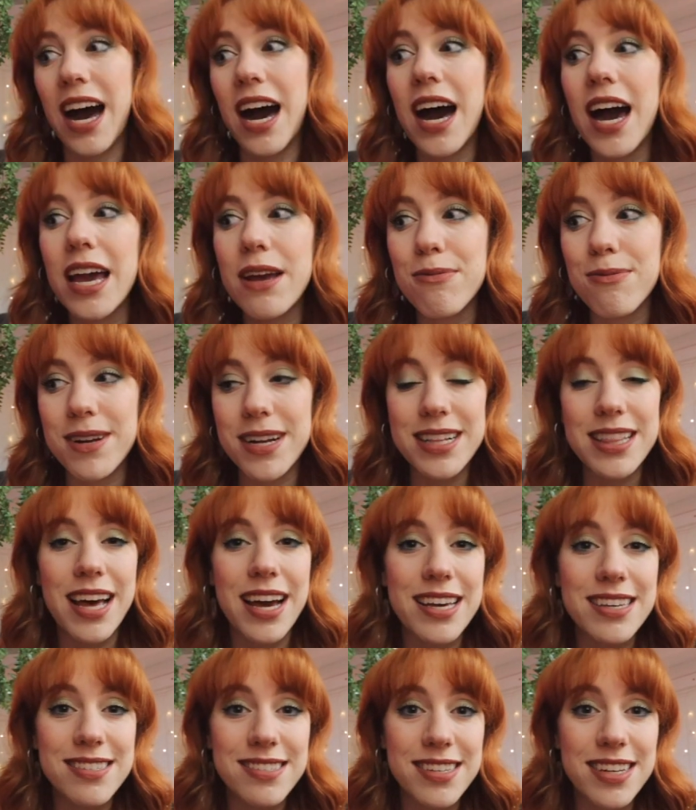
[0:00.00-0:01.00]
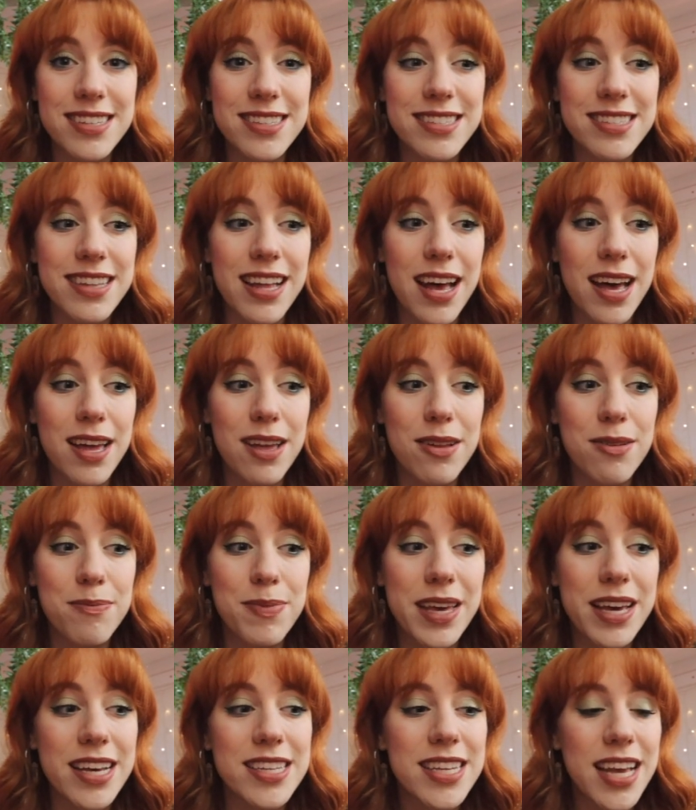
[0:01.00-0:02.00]
I've realized since that
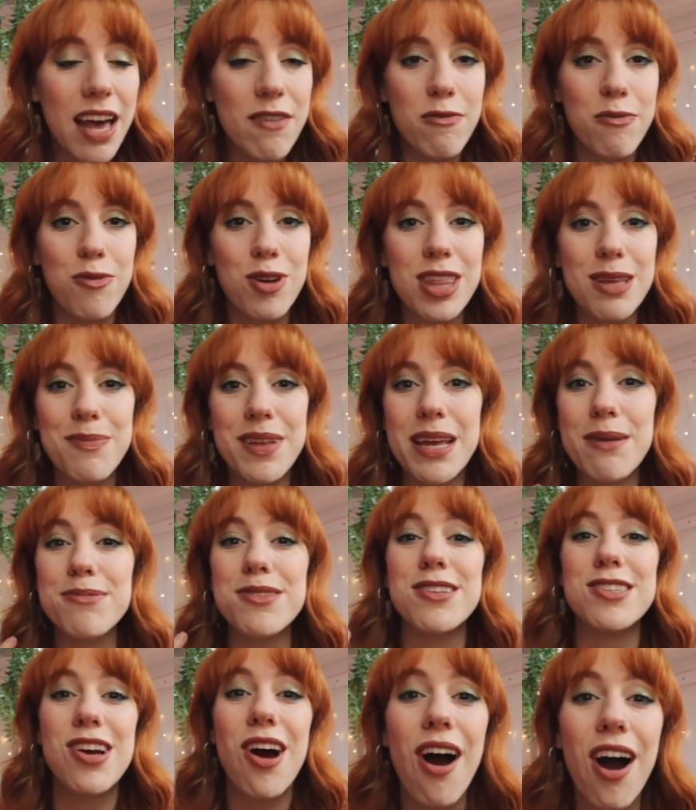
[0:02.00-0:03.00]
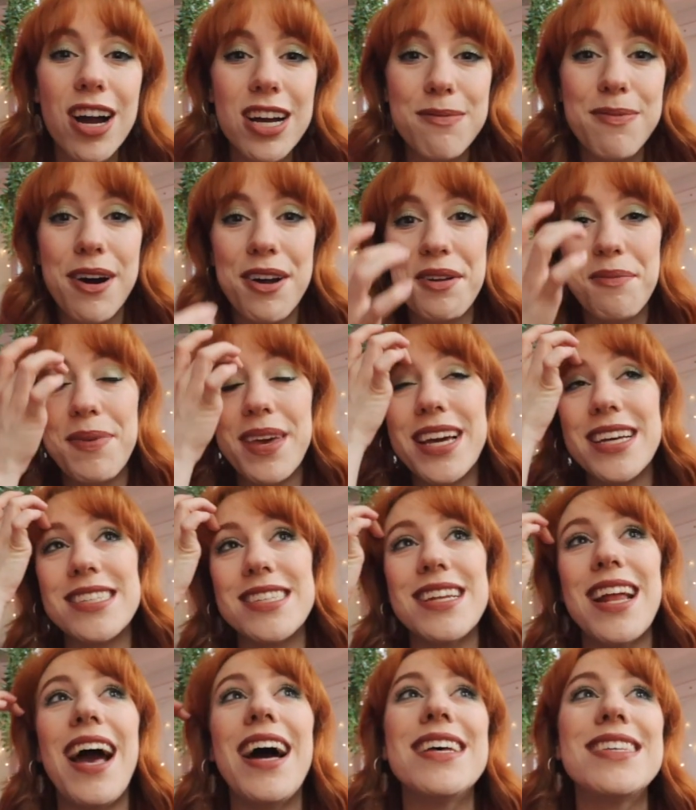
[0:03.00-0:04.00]
because I haven't really been able to talk about it because
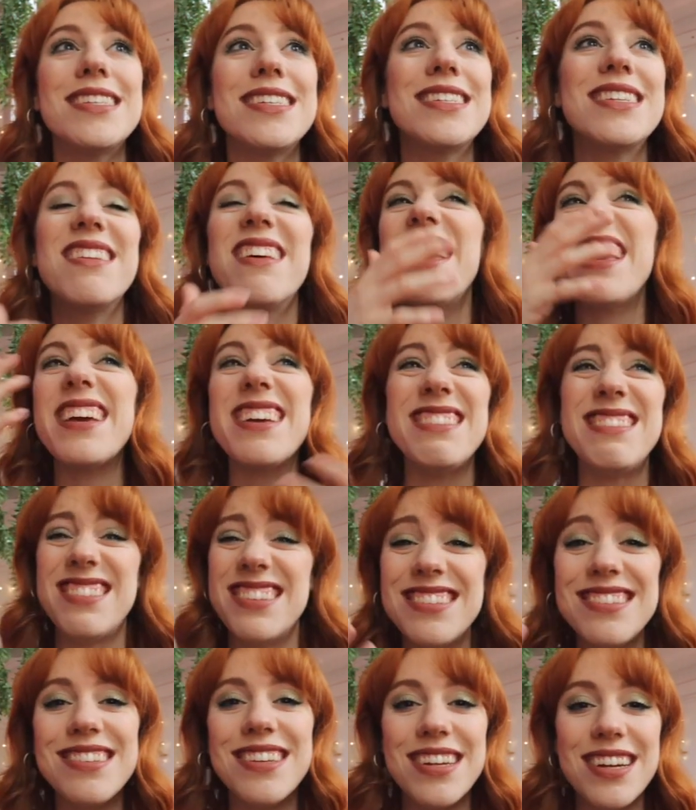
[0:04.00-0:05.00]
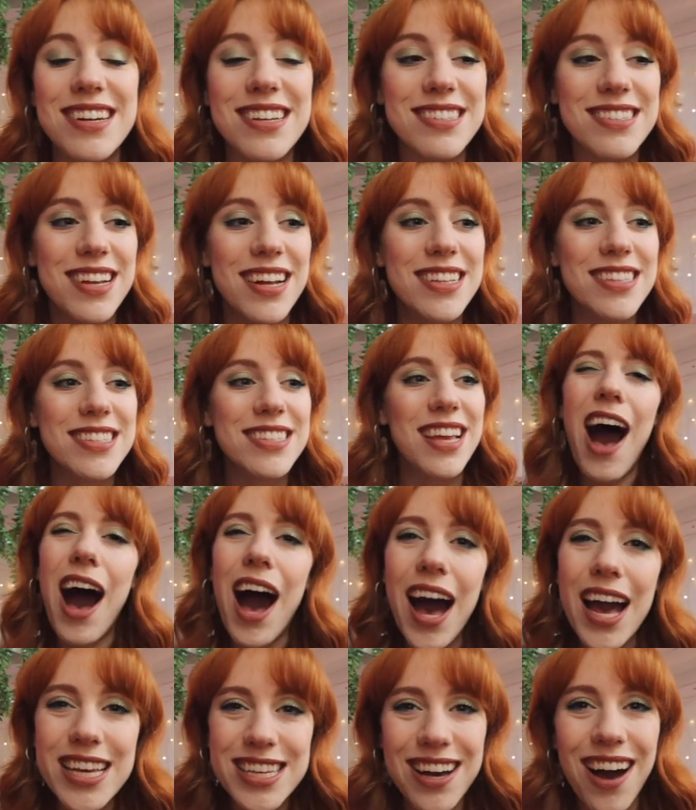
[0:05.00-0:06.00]
it hasn't existed in a sense,
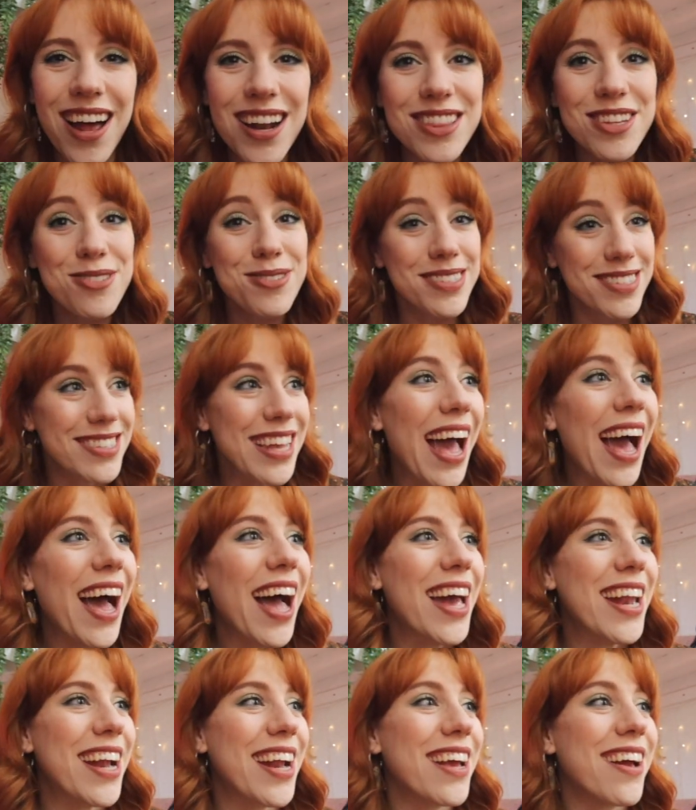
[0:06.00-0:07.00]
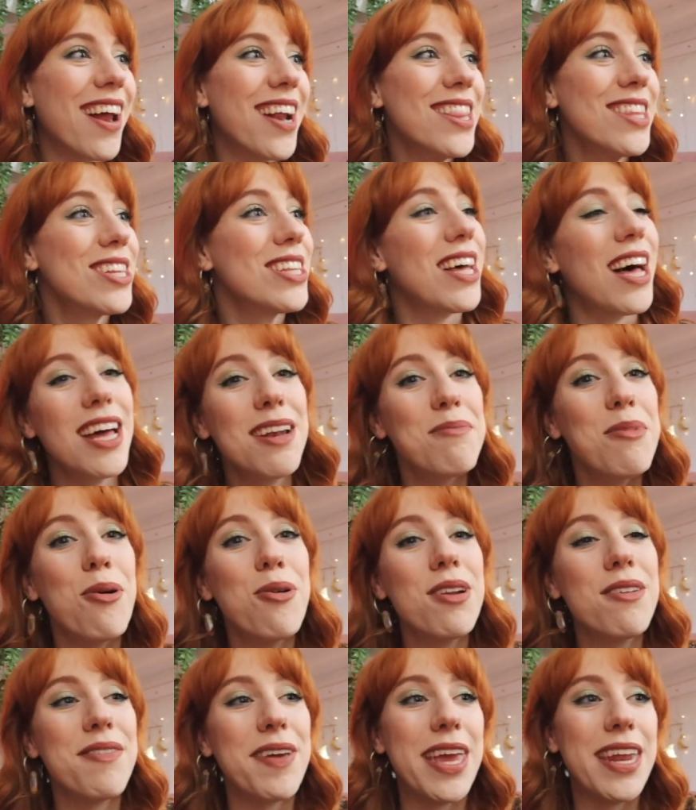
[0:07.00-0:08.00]
I got a little sad and I got a little
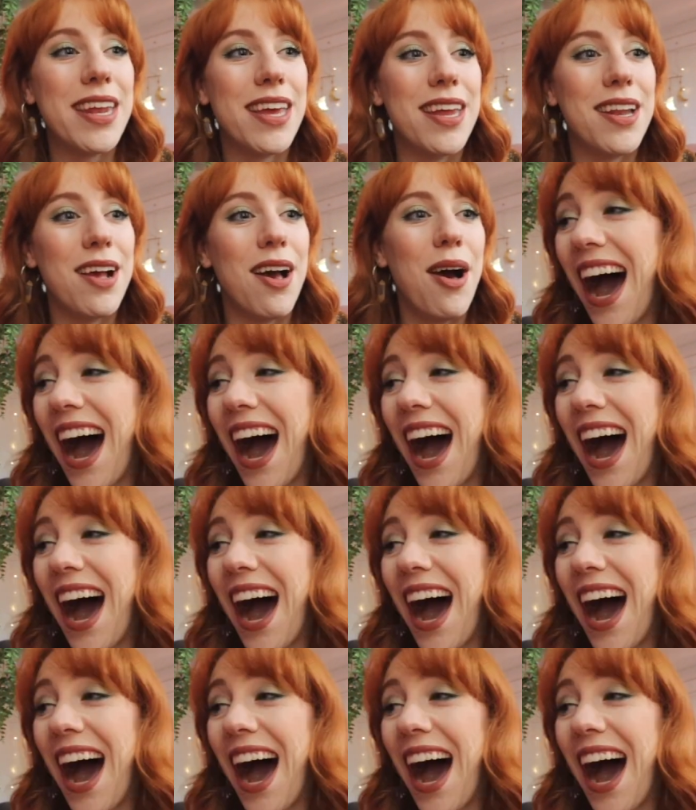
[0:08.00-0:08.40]
unmotivated.